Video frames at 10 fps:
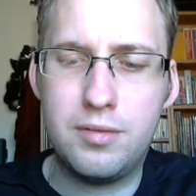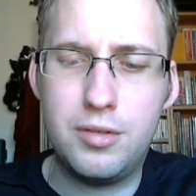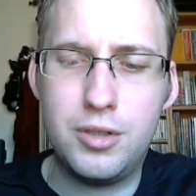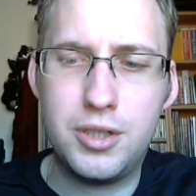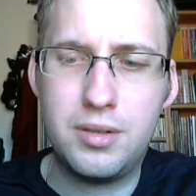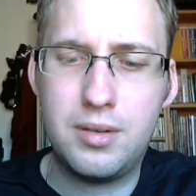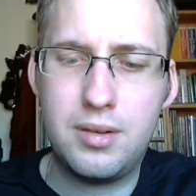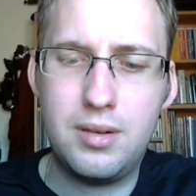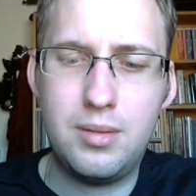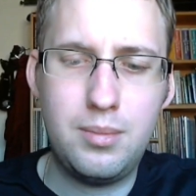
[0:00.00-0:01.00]
version
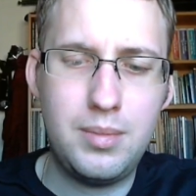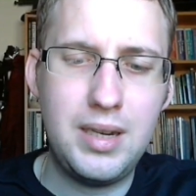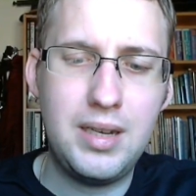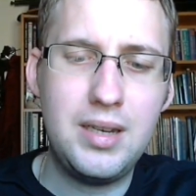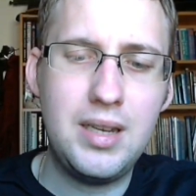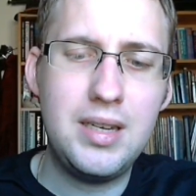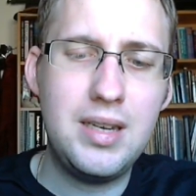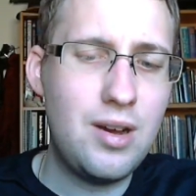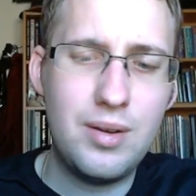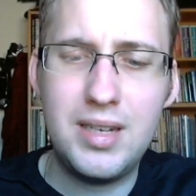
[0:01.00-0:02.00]
but
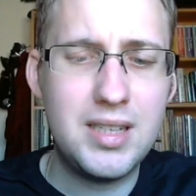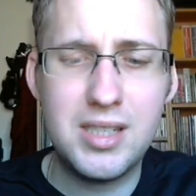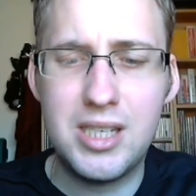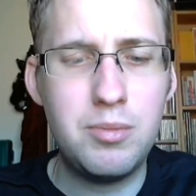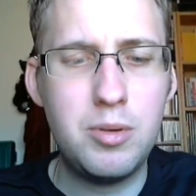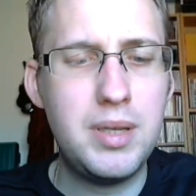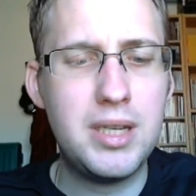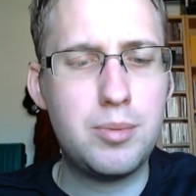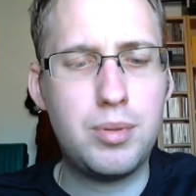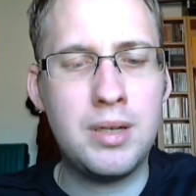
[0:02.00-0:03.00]
no it doesn't seem to be
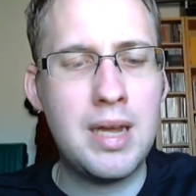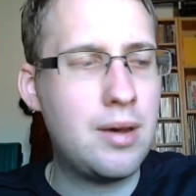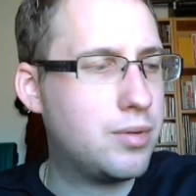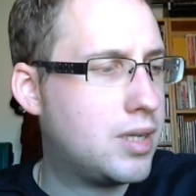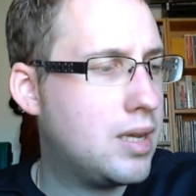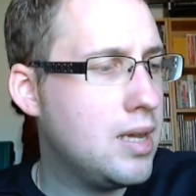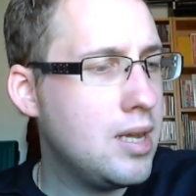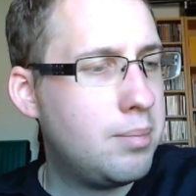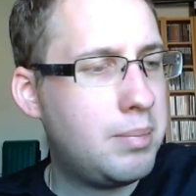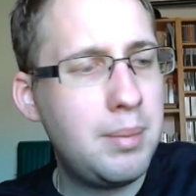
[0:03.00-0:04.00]
as pronounced
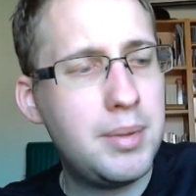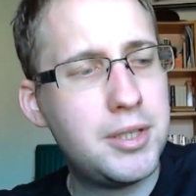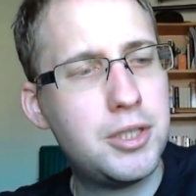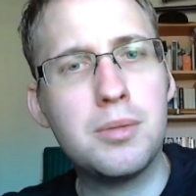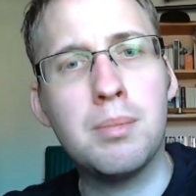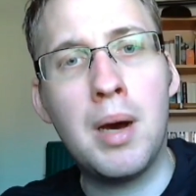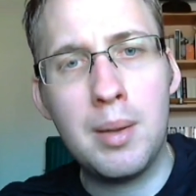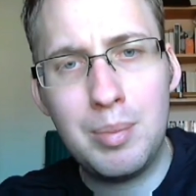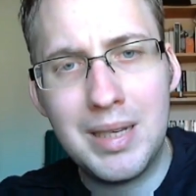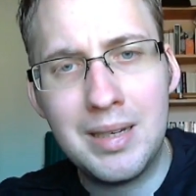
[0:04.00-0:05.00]
maybe it's just my
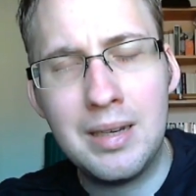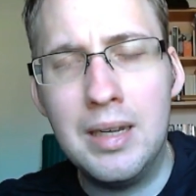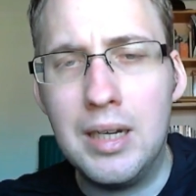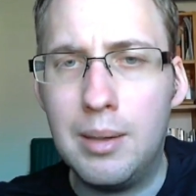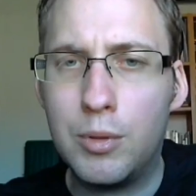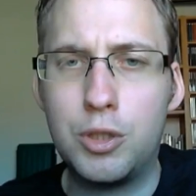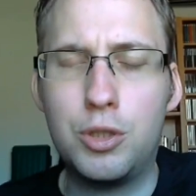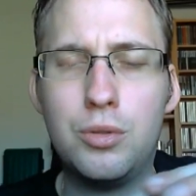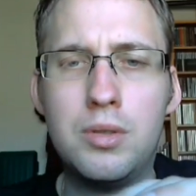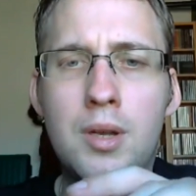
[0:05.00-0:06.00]
pen I'm not
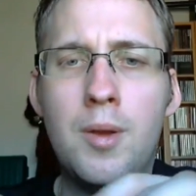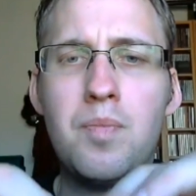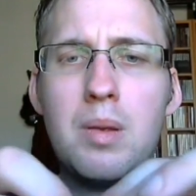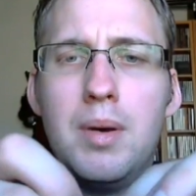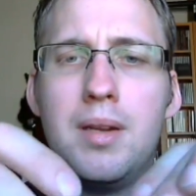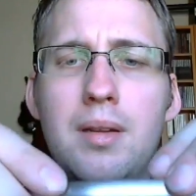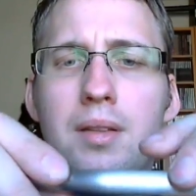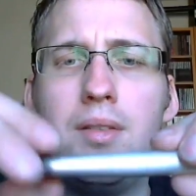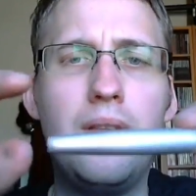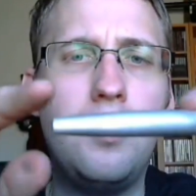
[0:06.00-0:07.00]
sure but
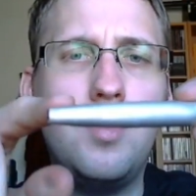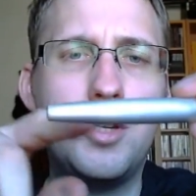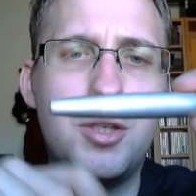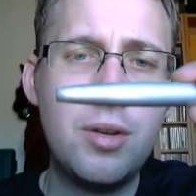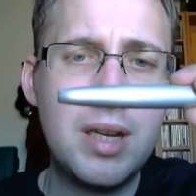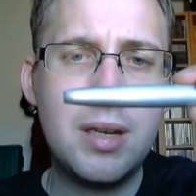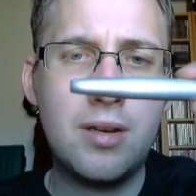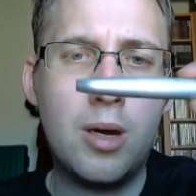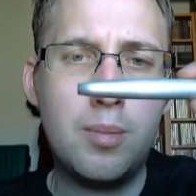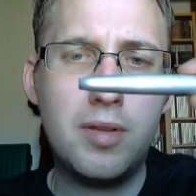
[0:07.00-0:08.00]
the turning
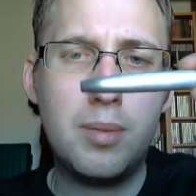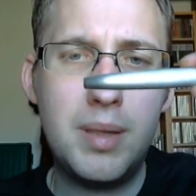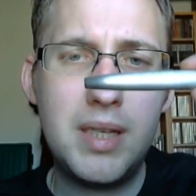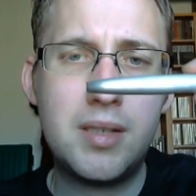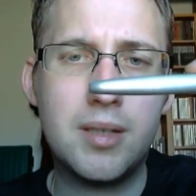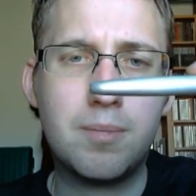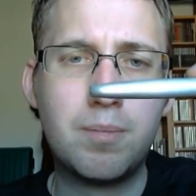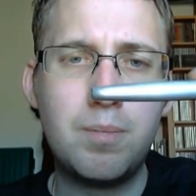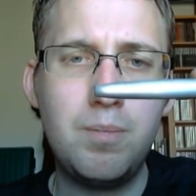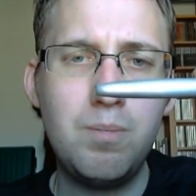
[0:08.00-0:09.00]
knob for the piston
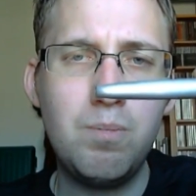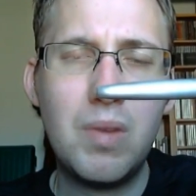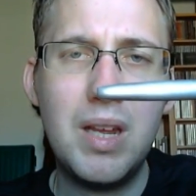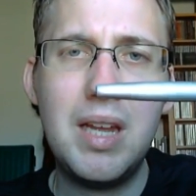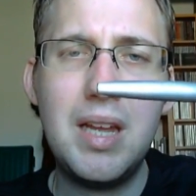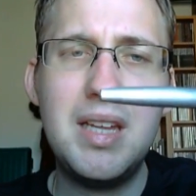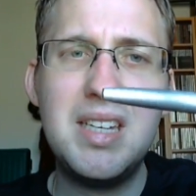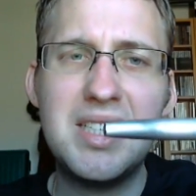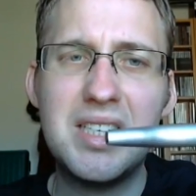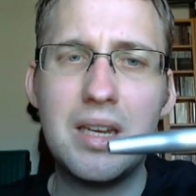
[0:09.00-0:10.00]

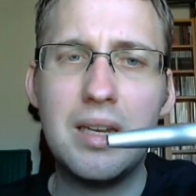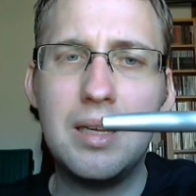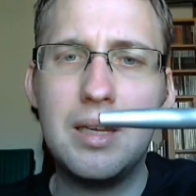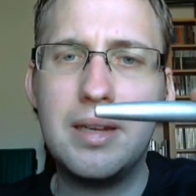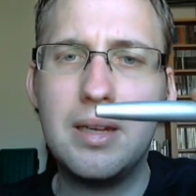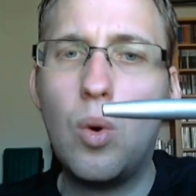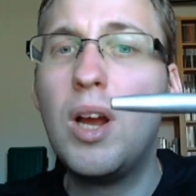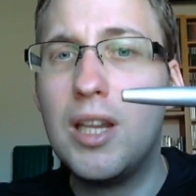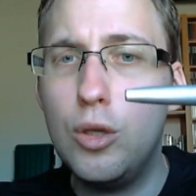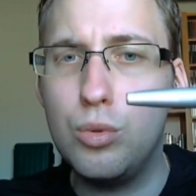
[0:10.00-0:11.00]
is
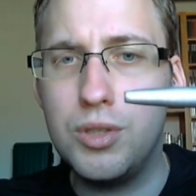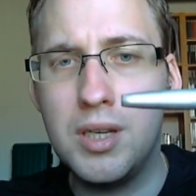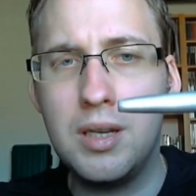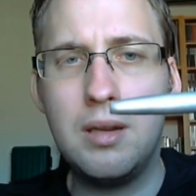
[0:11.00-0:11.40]
quite loose.